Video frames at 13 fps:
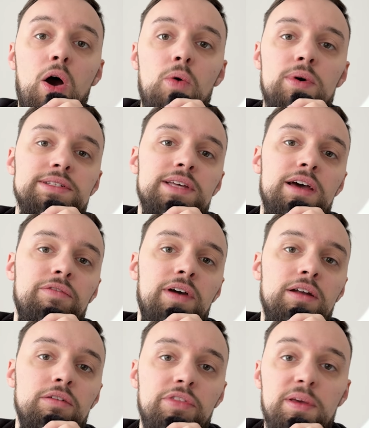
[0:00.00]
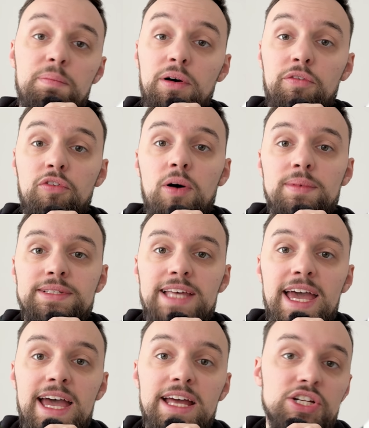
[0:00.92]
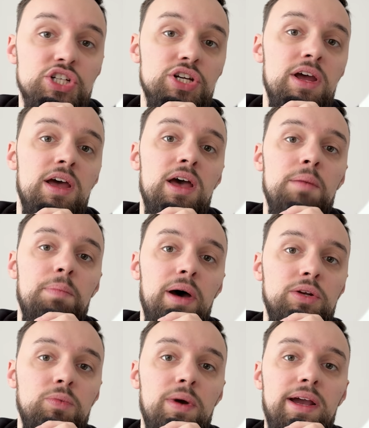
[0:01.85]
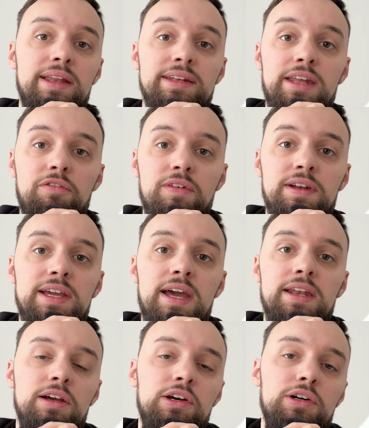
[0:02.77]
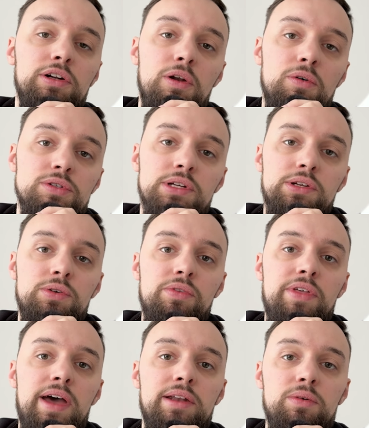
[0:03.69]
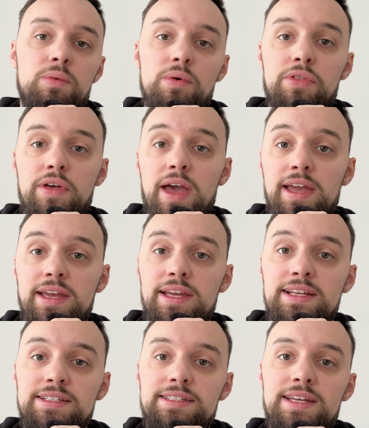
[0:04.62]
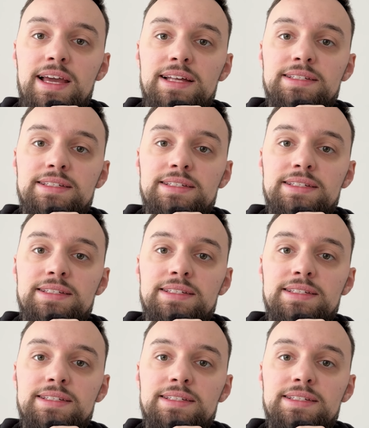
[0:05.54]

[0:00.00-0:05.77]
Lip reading: always have kind of the performance edge, but we're definitely getting closer to that with a ECS